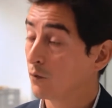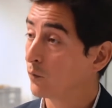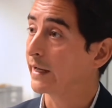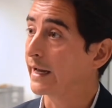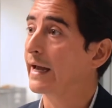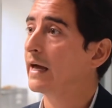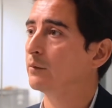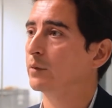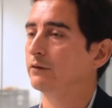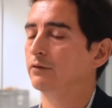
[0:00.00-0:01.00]
We can
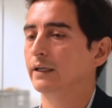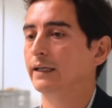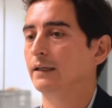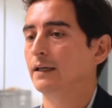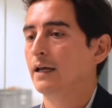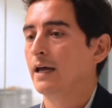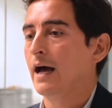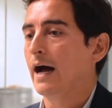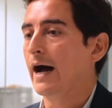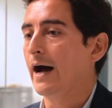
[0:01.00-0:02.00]
calibrate for that.
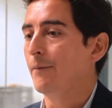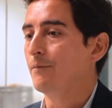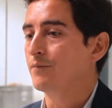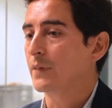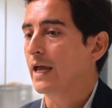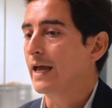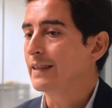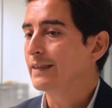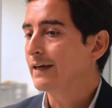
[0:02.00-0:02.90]
And